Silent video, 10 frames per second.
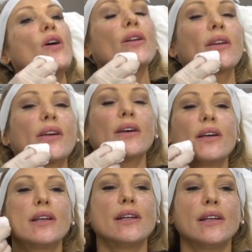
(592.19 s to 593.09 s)
arnica
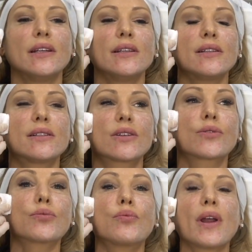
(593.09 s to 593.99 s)
is
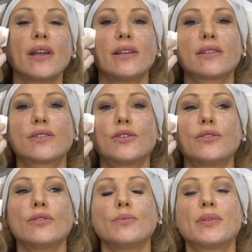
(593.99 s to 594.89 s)
great
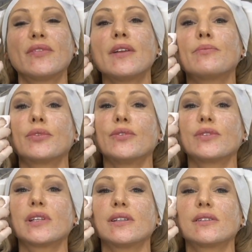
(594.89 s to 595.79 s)
to prevent
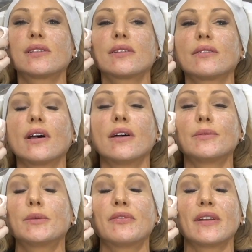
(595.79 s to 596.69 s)
bruises,
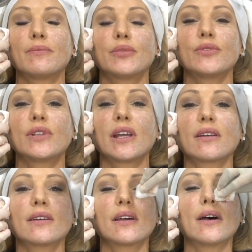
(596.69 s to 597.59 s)
to prevent
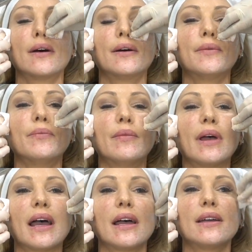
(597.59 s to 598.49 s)
bruising,
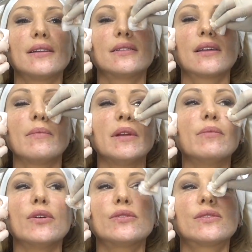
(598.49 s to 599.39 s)
and I mean
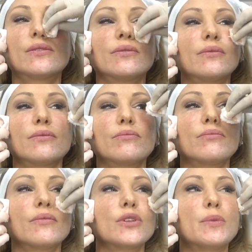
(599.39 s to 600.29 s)
most
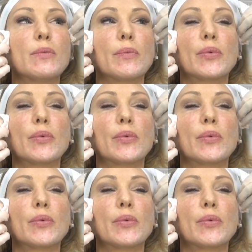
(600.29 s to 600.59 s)
people